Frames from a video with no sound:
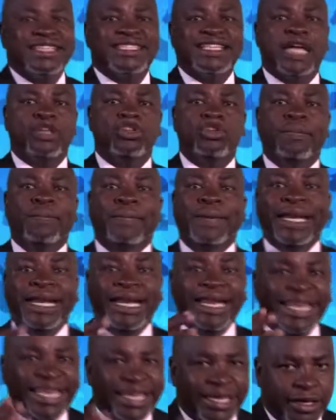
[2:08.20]
that you
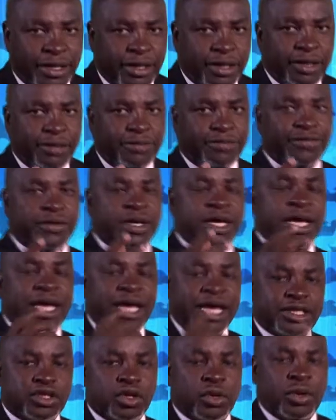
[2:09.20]
believe
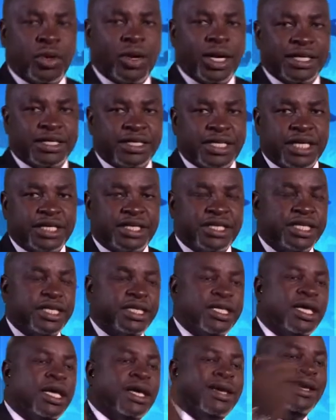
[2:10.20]
as an
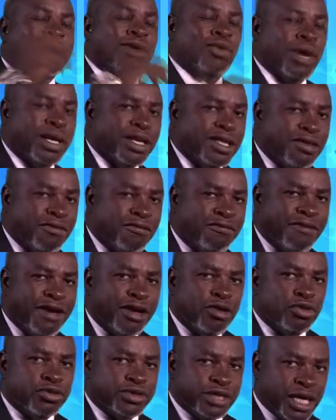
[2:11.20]
organization, and what are the
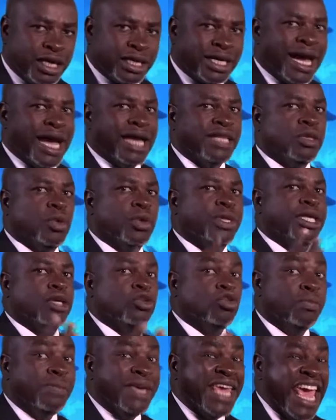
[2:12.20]
values that guide the way
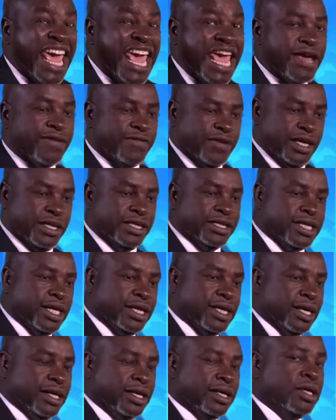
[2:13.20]
that you behave
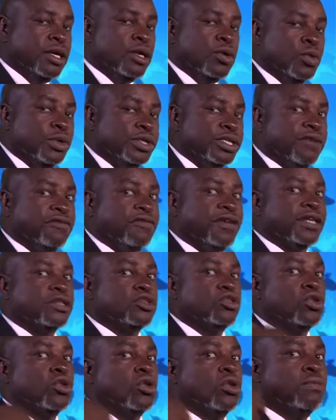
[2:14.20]
internally, which
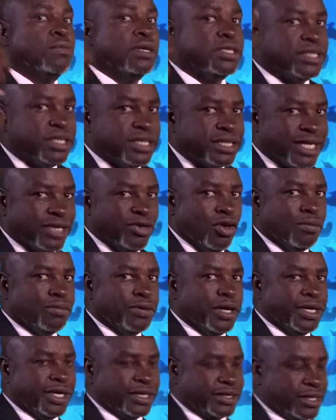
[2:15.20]
affects your business and your
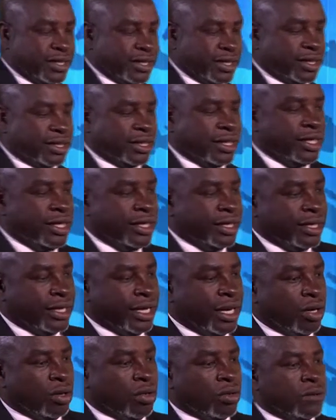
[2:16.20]
brand externally?
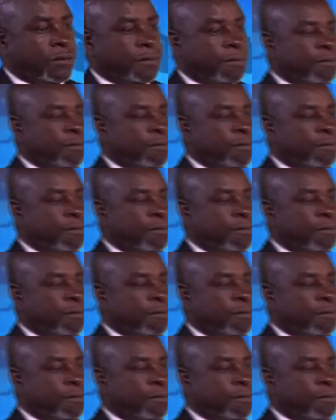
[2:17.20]
Now,